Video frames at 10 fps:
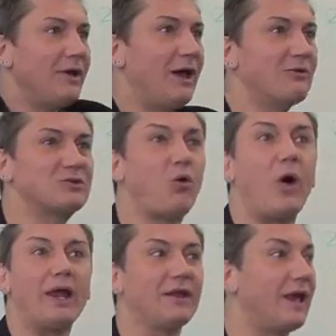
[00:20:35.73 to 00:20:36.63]
It was
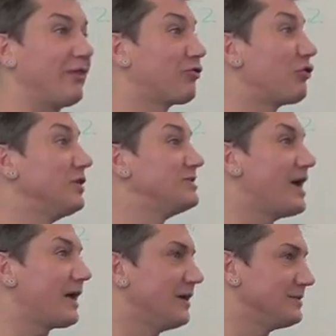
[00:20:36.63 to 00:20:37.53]
white in like 30
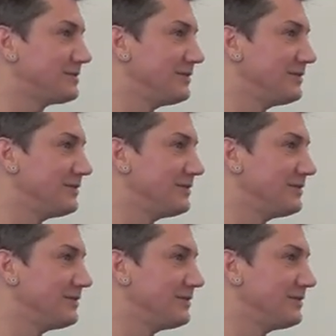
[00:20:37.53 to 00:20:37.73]
seconds.